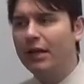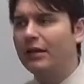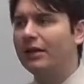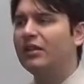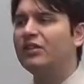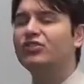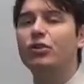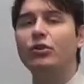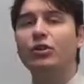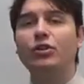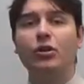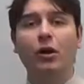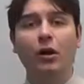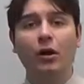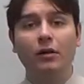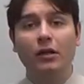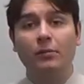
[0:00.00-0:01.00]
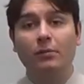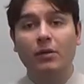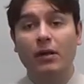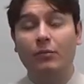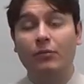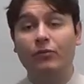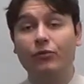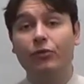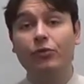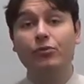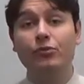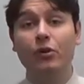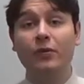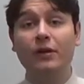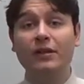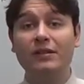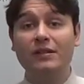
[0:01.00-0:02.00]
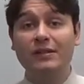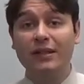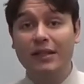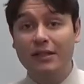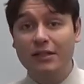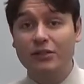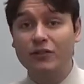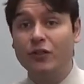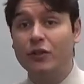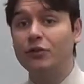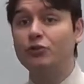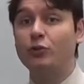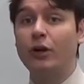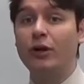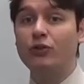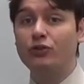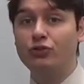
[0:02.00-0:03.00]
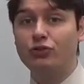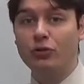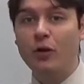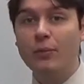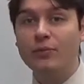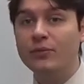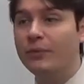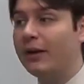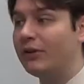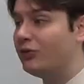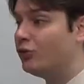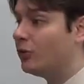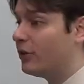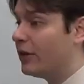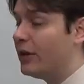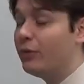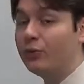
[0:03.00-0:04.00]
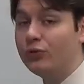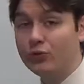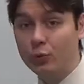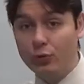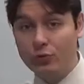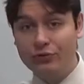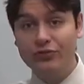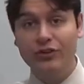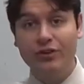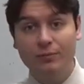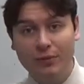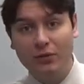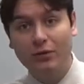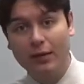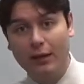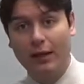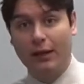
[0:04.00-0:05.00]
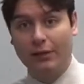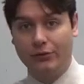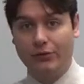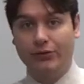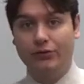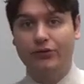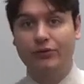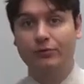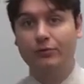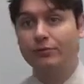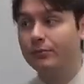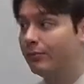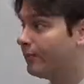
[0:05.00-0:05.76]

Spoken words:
And they started calling me, and before you know it, this lady started trying to show up to my door. It was worse than bill collectors.